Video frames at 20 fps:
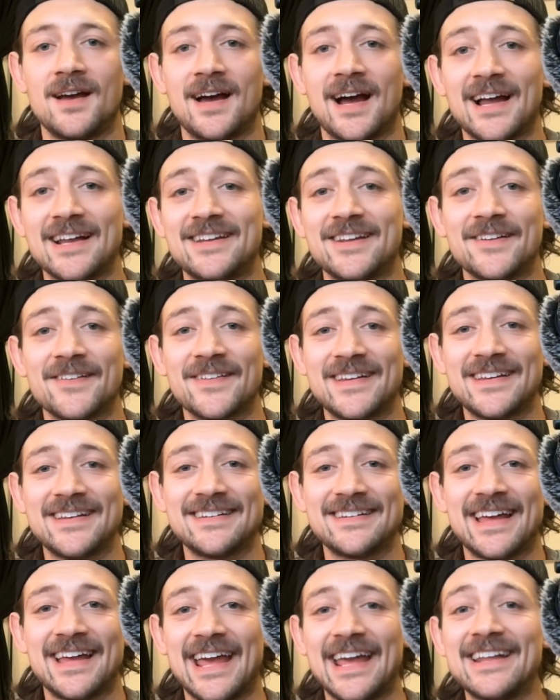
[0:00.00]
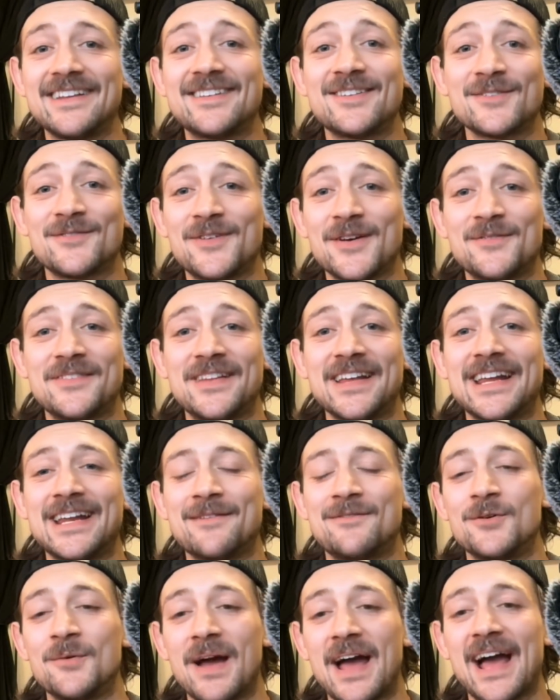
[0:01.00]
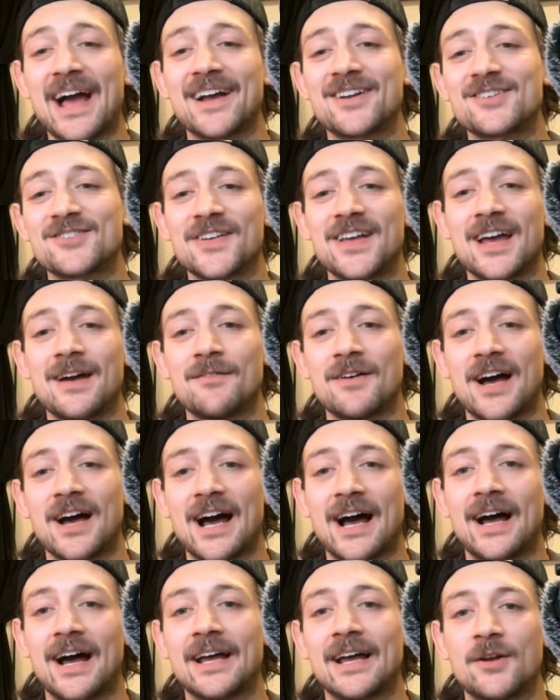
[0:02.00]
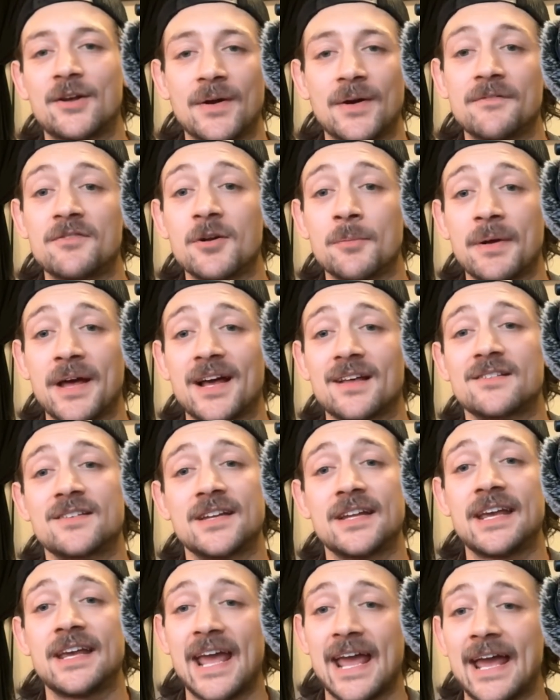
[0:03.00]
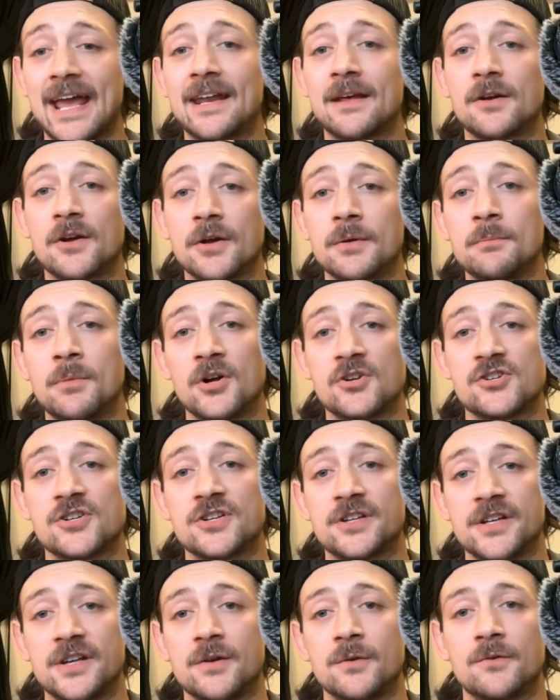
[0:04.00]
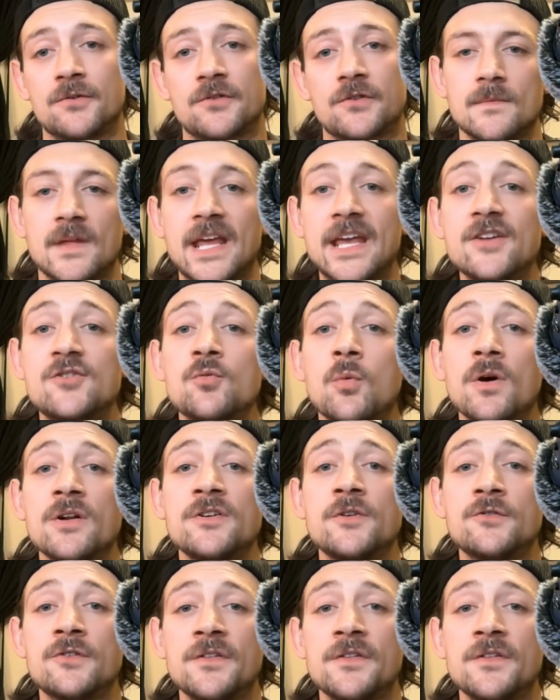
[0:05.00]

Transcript: Ideally, 8 to 15 if you actually have a high creative capacity and a good budget to use. Each one using the